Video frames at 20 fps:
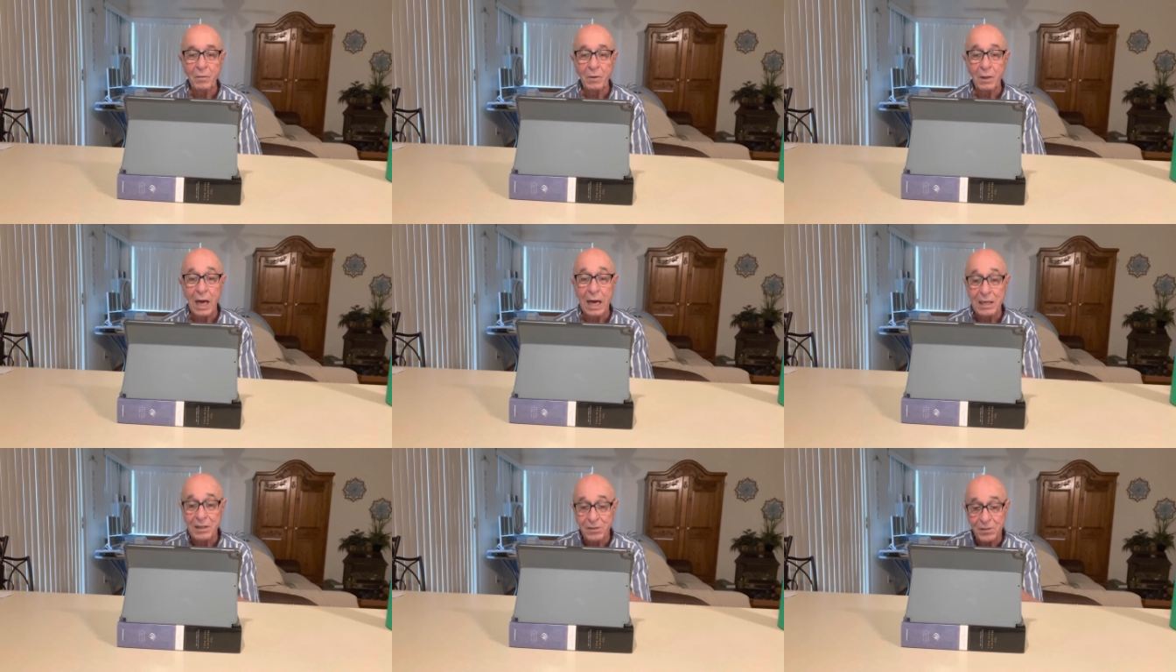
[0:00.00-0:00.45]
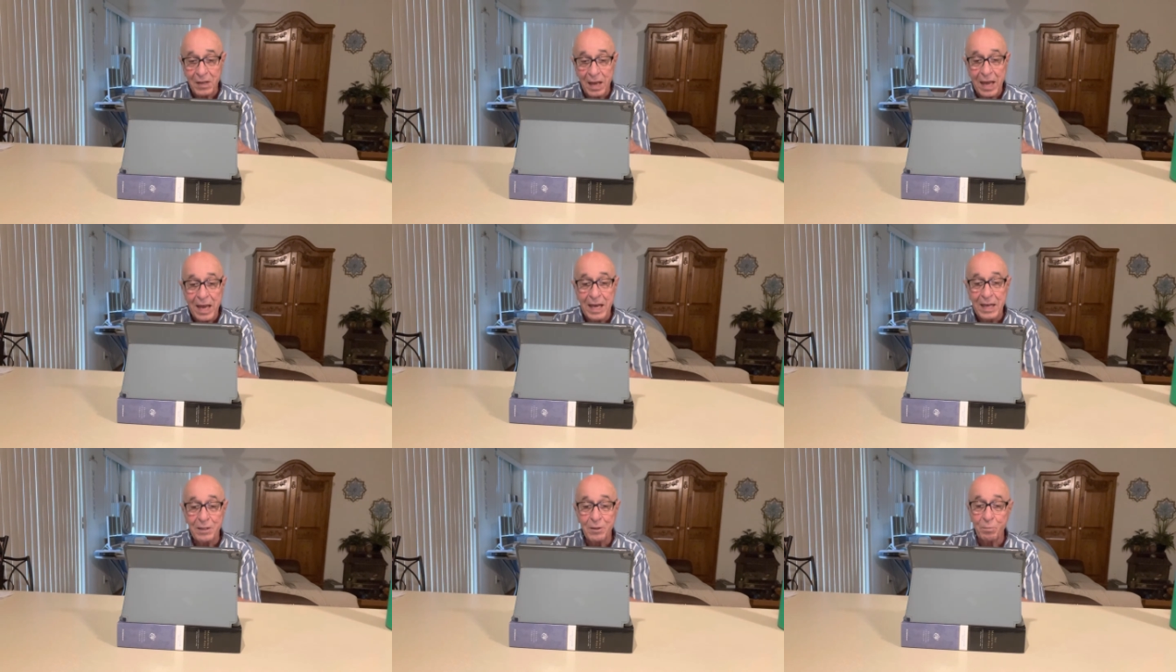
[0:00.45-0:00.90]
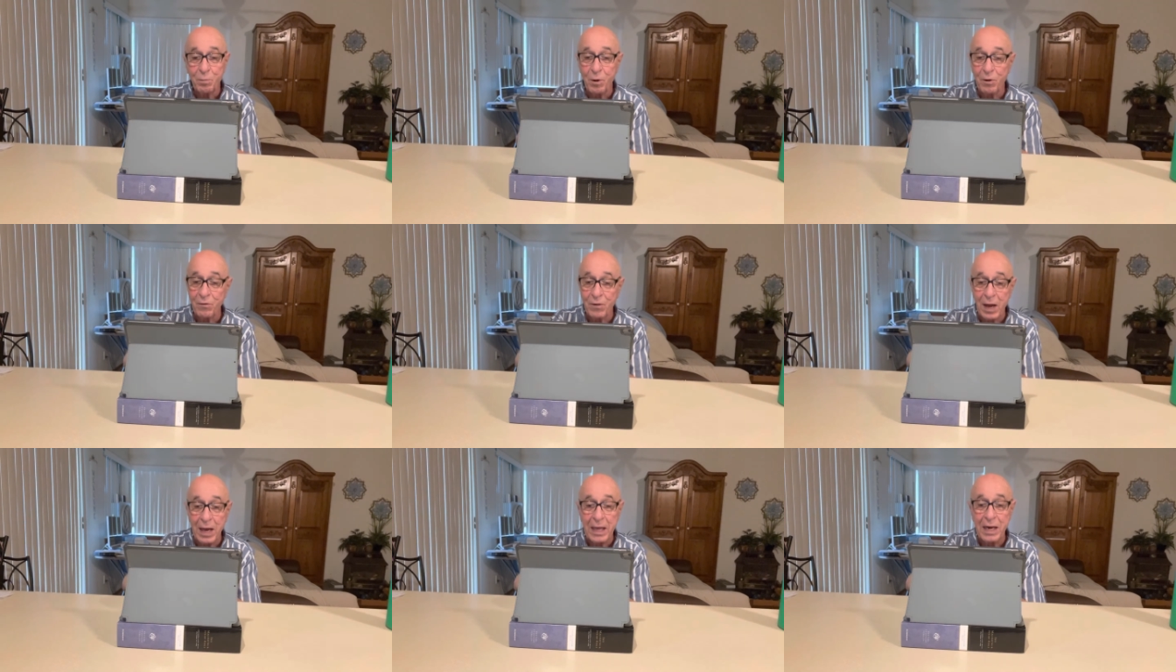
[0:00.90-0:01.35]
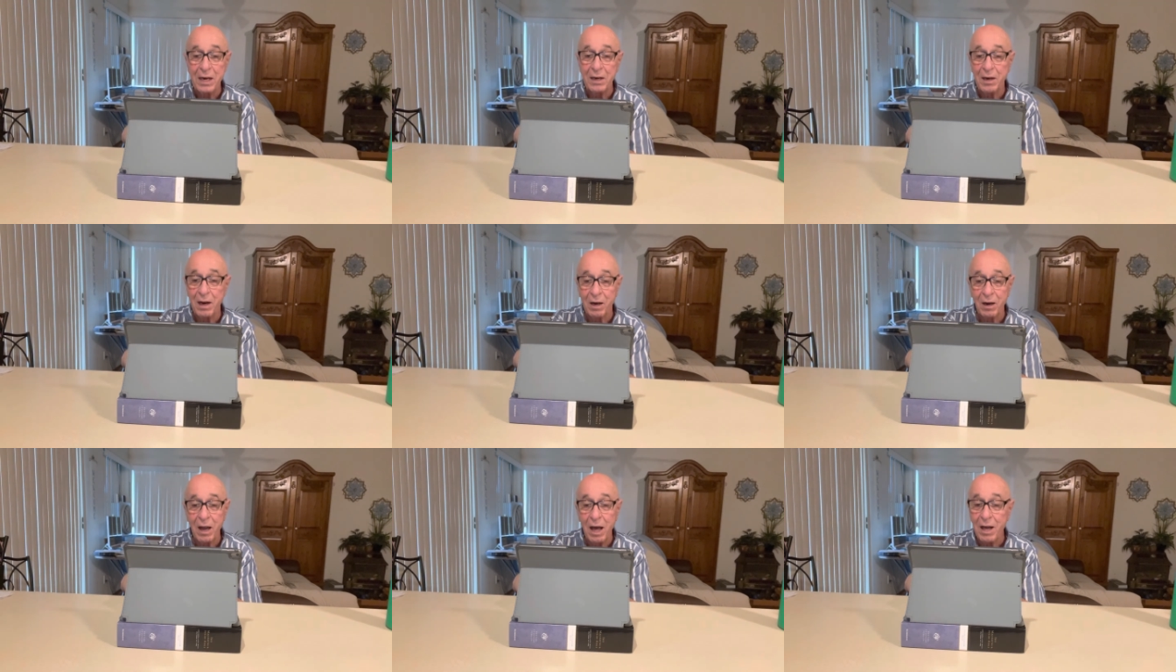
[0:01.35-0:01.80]
Isaiah has provided
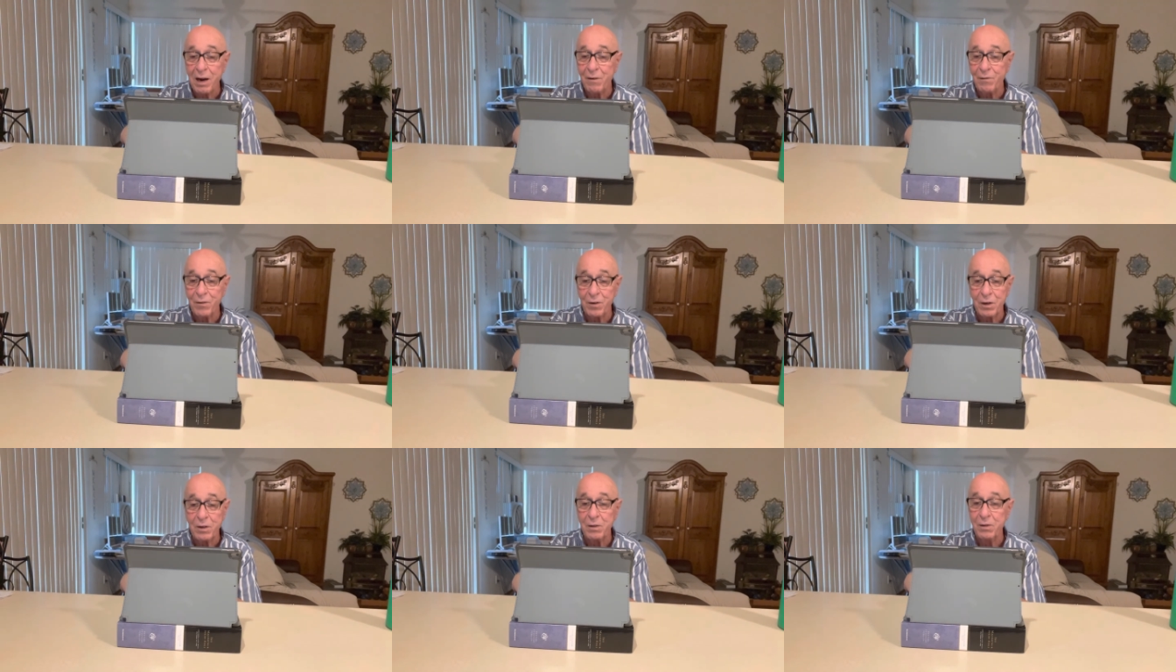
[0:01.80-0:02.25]
a lot of